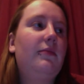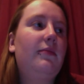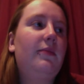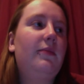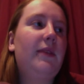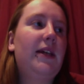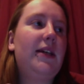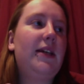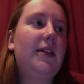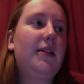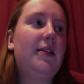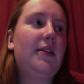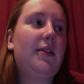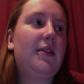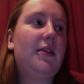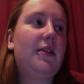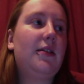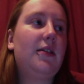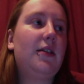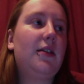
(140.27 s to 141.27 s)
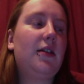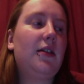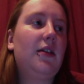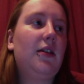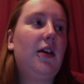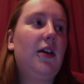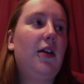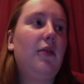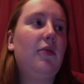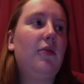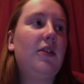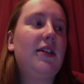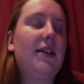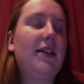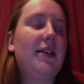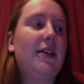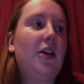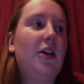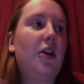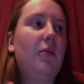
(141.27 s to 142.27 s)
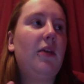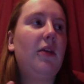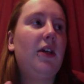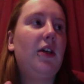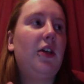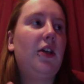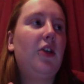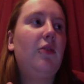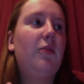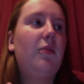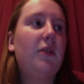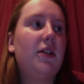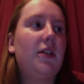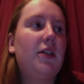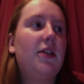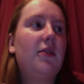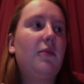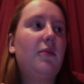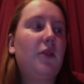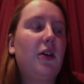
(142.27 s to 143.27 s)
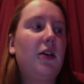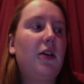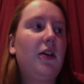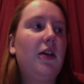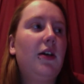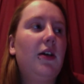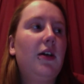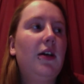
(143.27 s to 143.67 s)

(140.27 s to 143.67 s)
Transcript: Blitzen. No, because it's Comet and Cupid and someone.